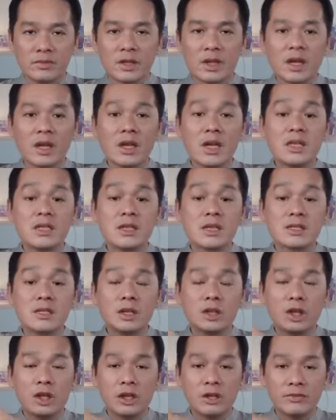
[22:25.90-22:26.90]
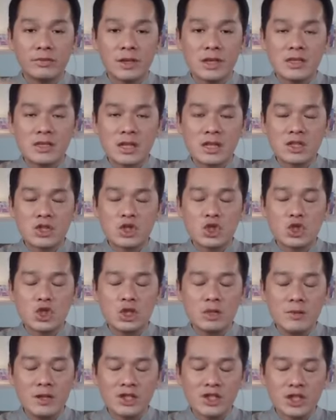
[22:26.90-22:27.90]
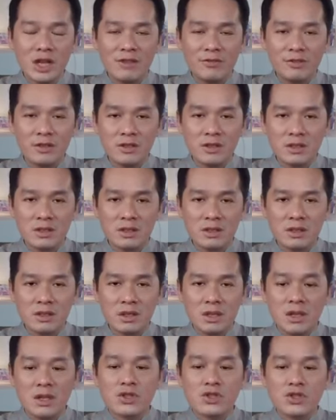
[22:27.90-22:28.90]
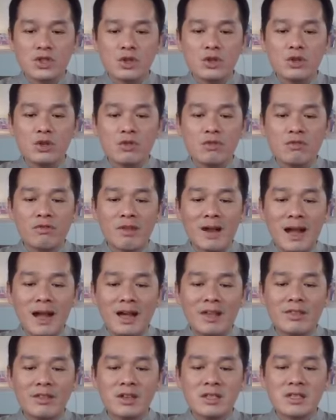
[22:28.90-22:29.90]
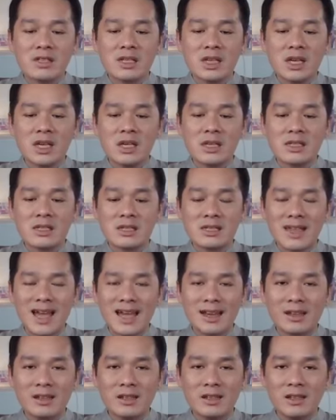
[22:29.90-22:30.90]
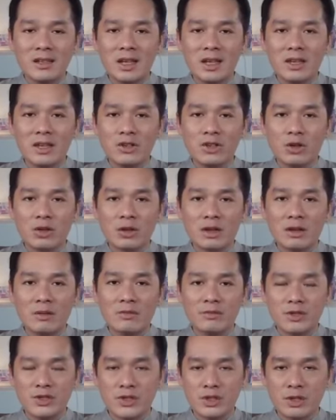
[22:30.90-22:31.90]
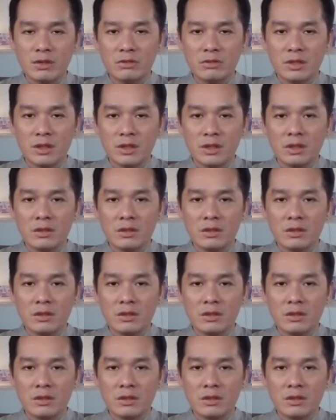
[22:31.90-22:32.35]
Okay, it takes too much effort, so you rather stay stagnant in your comfort zone,